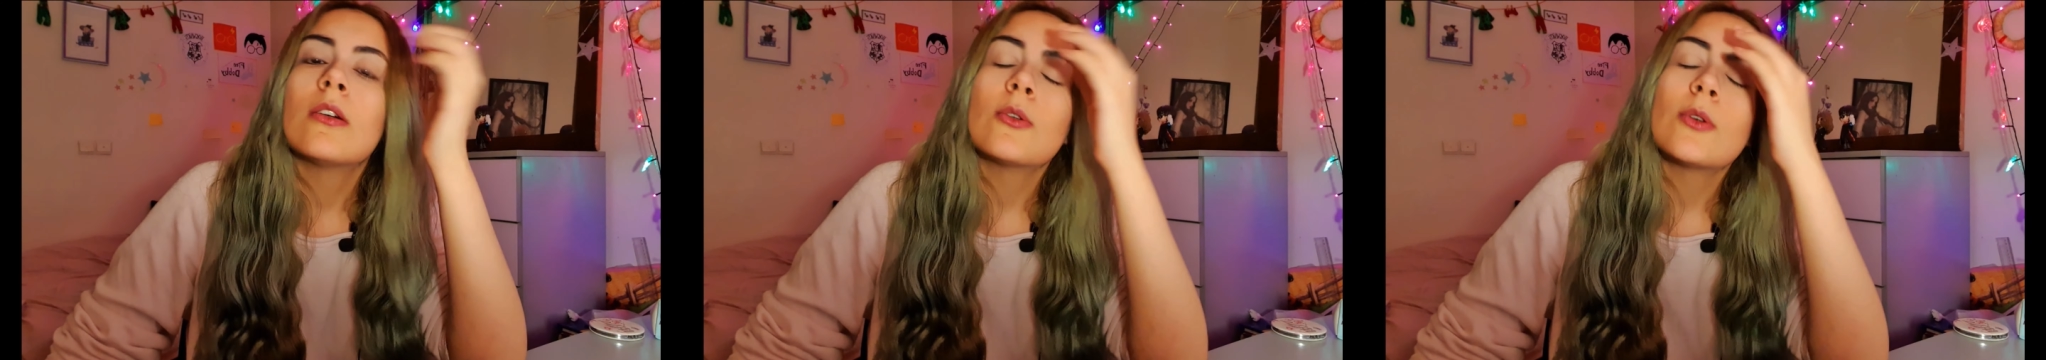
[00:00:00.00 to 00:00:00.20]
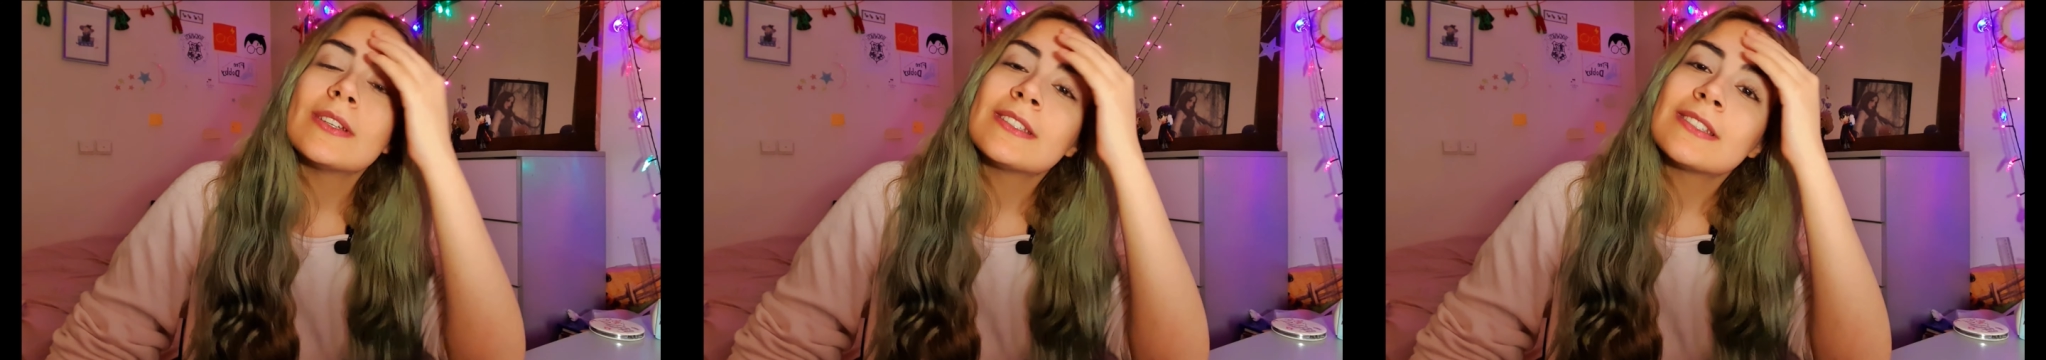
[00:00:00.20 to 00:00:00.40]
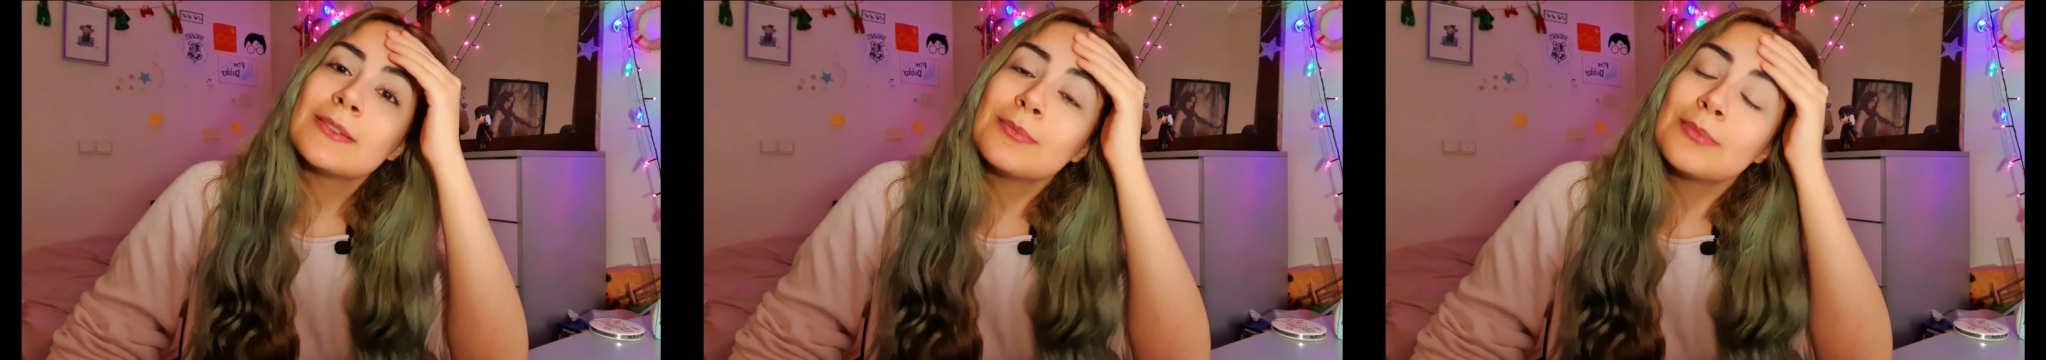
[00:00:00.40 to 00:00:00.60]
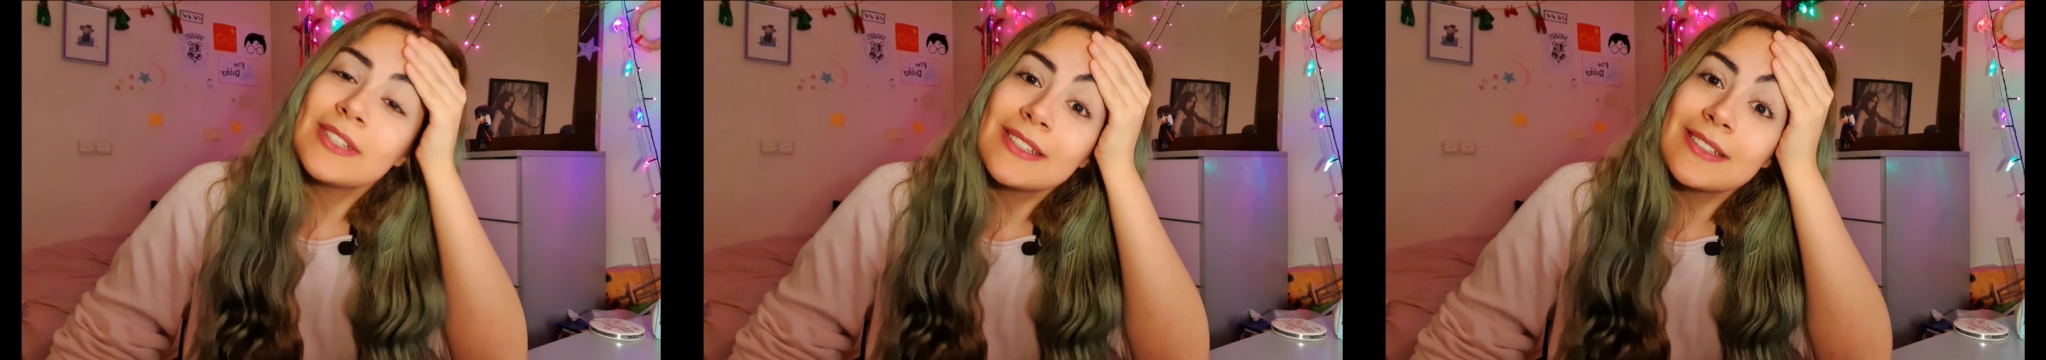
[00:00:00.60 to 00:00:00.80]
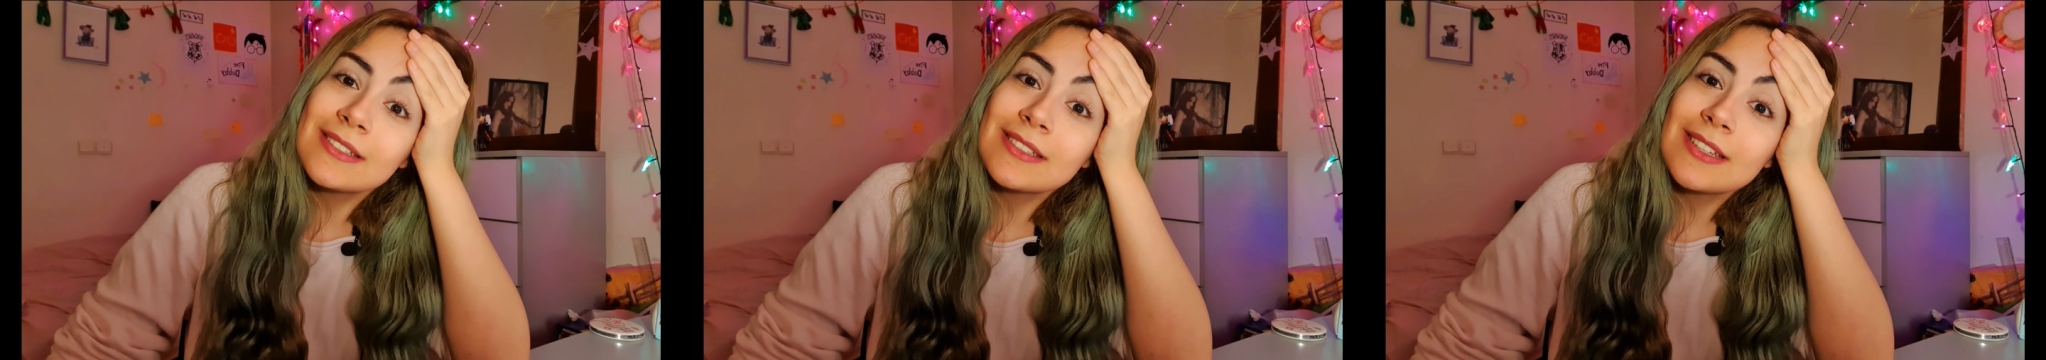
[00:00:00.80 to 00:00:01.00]
Rest in
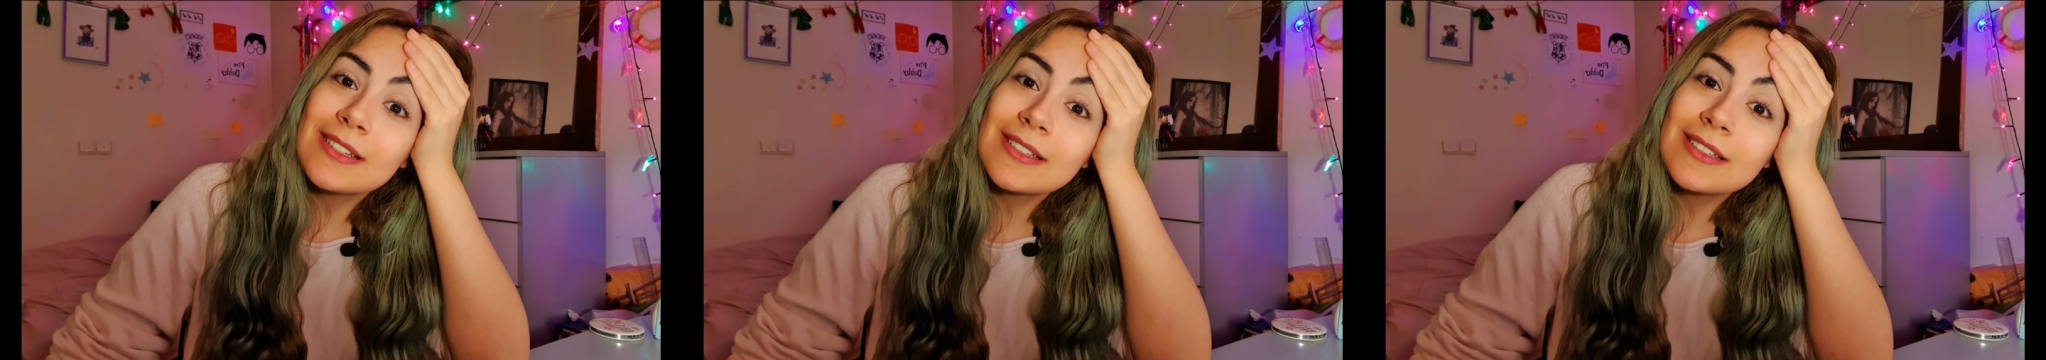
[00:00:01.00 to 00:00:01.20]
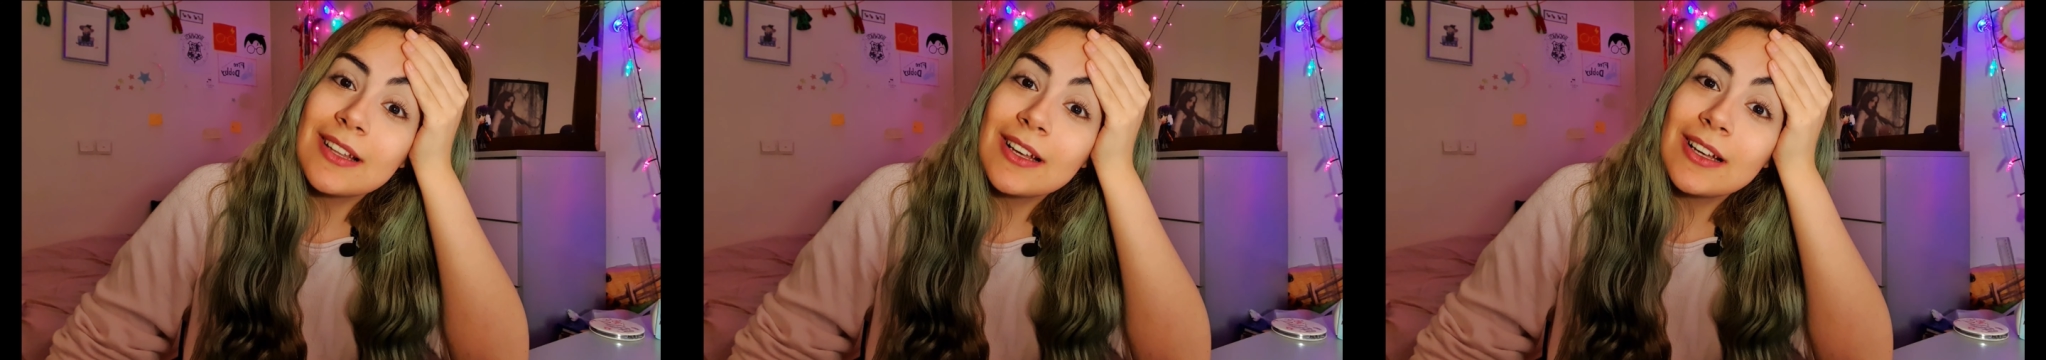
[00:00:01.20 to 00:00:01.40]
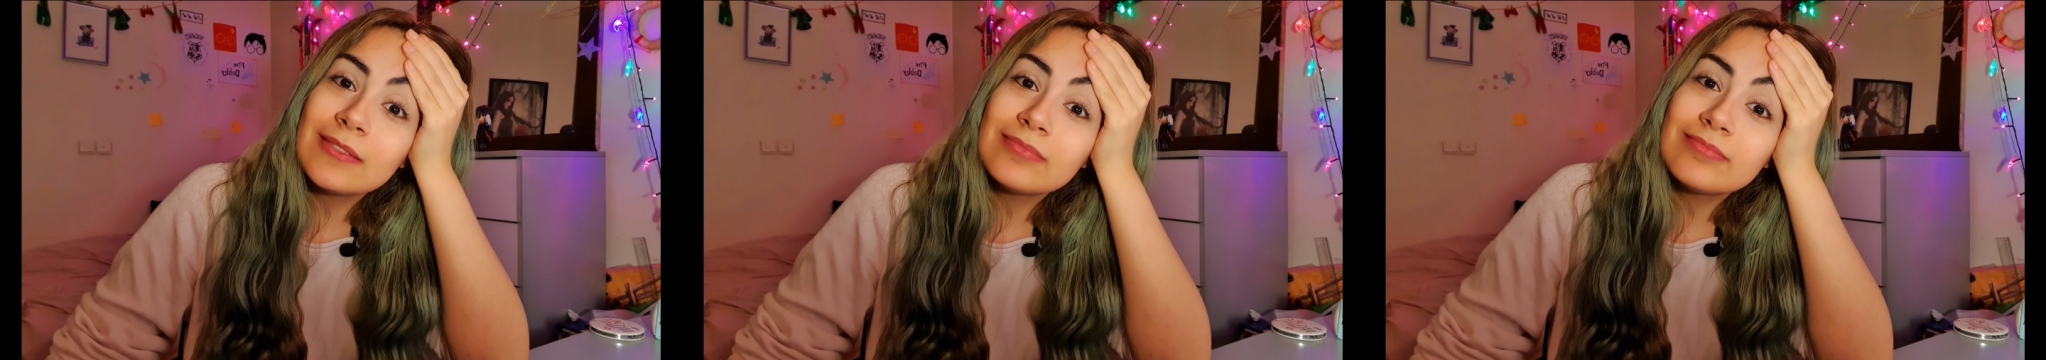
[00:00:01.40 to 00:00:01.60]
peace, Tesla.